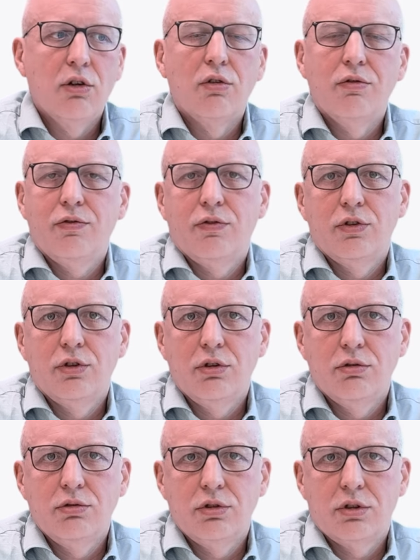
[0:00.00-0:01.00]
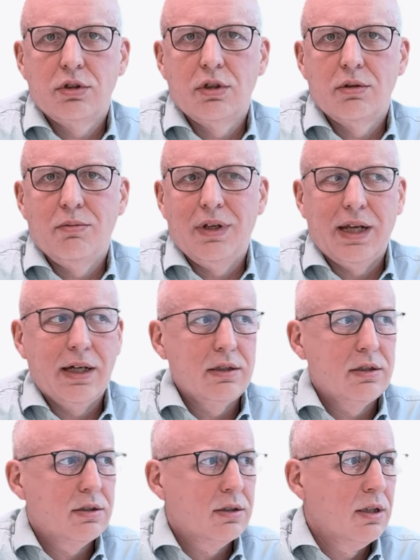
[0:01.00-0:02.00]
of those
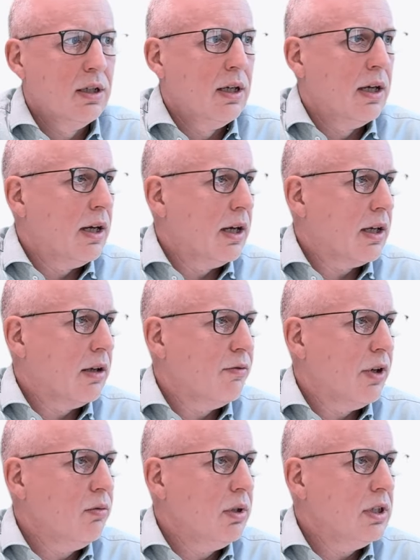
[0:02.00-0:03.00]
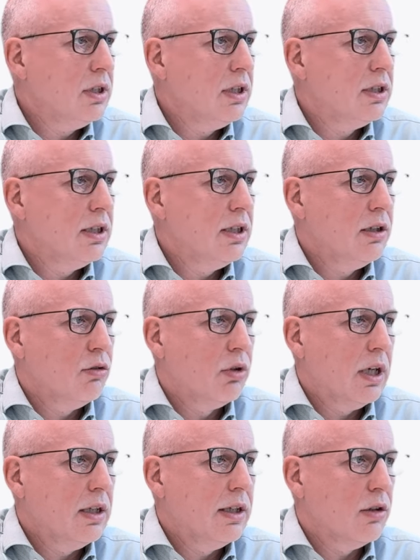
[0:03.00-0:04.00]
lines. I can very easily see,
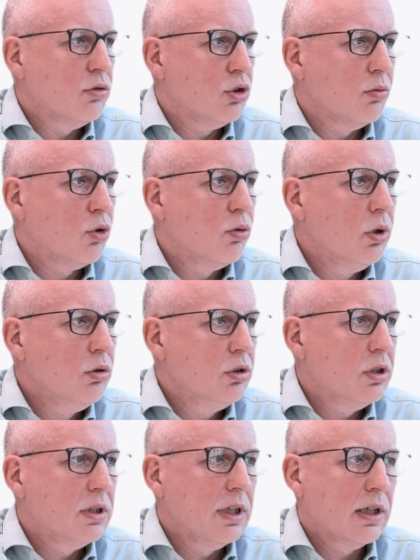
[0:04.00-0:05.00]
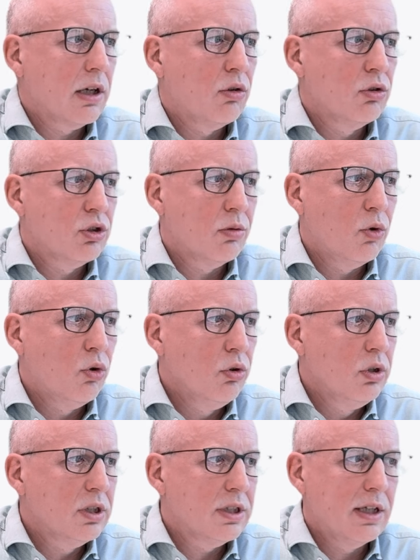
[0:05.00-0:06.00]
okay, there are some quotes, there are some
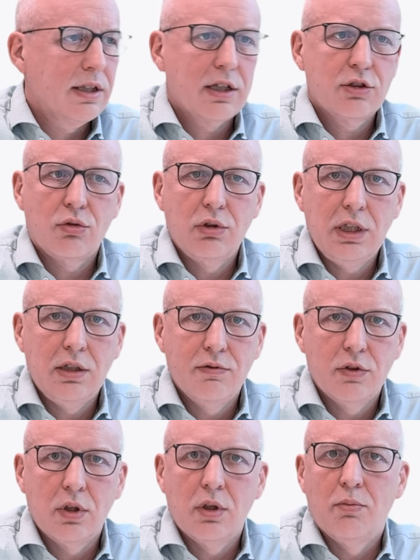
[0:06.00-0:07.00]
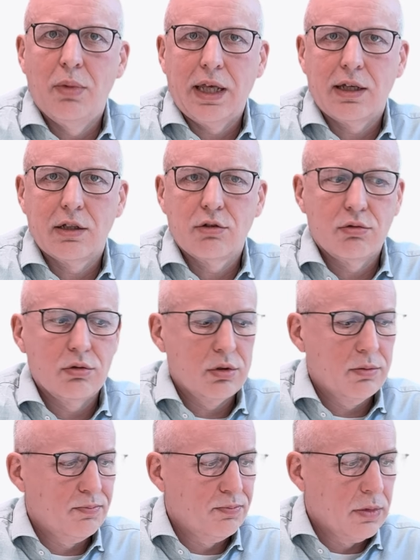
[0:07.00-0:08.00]
orders, and there is even a blanket order.
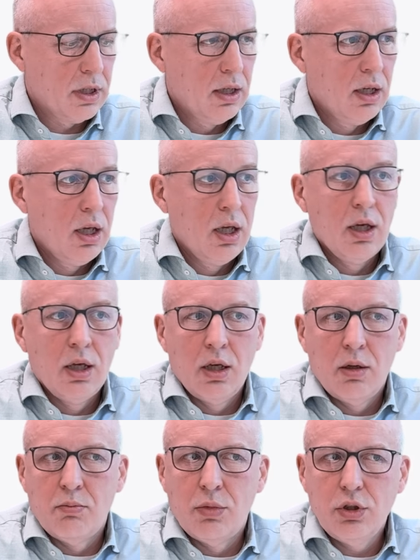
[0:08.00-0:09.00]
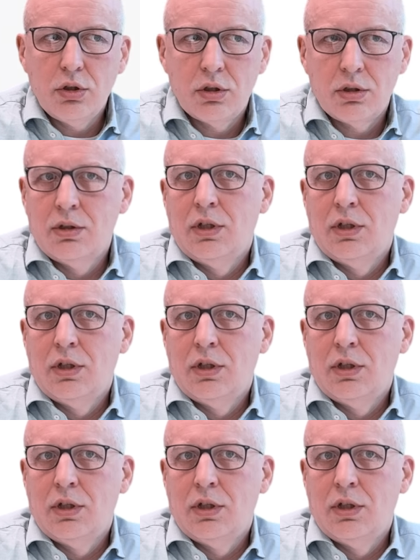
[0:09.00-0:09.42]
But